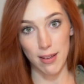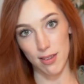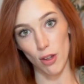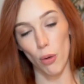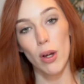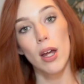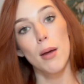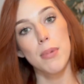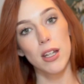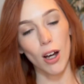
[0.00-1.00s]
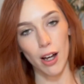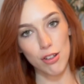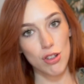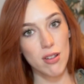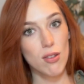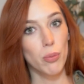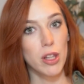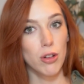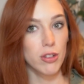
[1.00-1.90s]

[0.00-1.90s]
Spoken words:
So be cautious with your